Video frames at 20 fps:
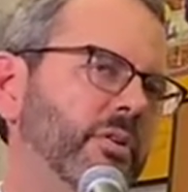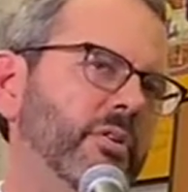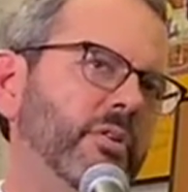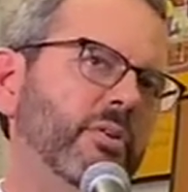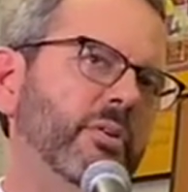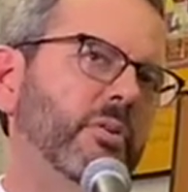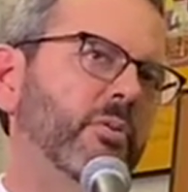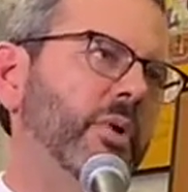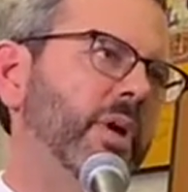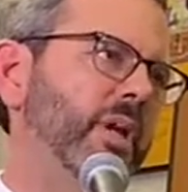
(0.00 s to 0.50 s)

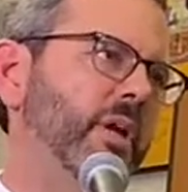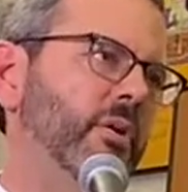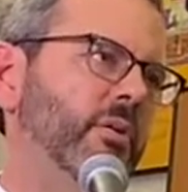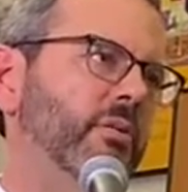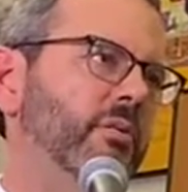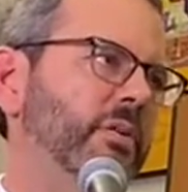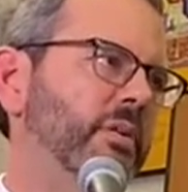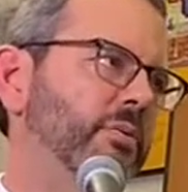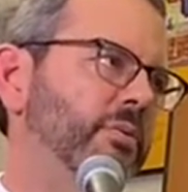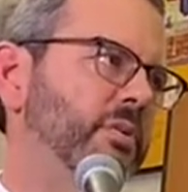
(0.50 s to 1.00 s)
doing a reading
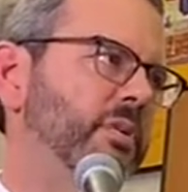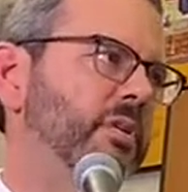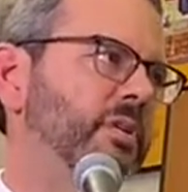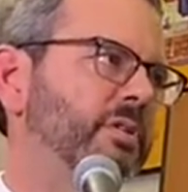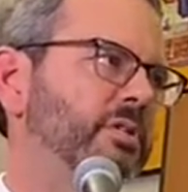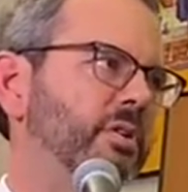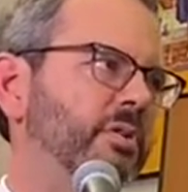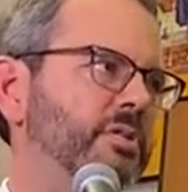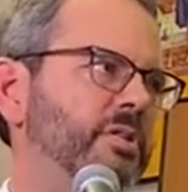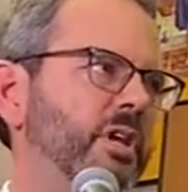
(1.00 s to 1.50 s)
that was
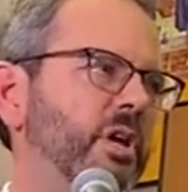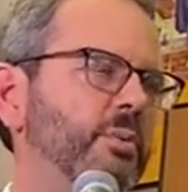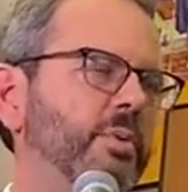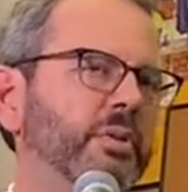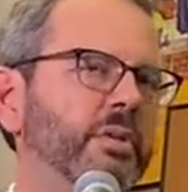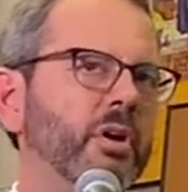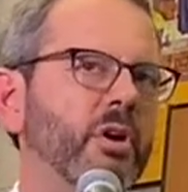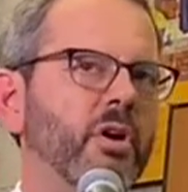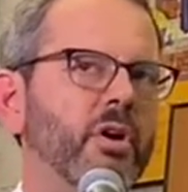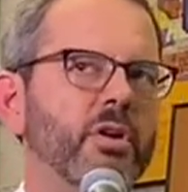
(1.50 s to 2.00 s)
associated with
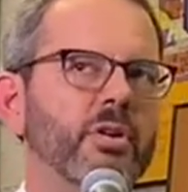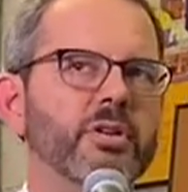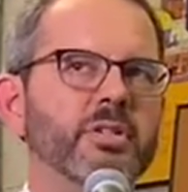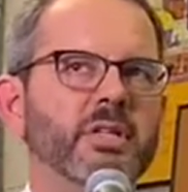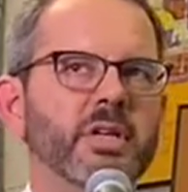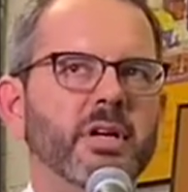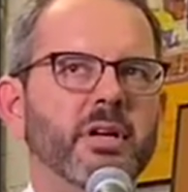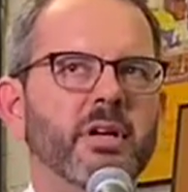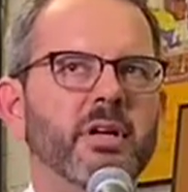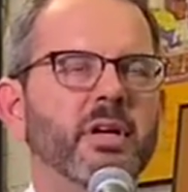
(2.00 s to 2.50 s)
the Carter
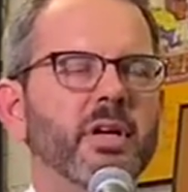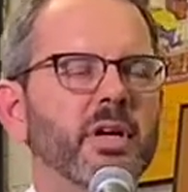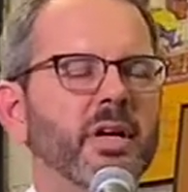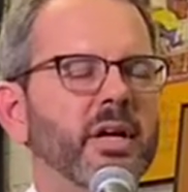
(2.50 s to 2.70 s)
Center.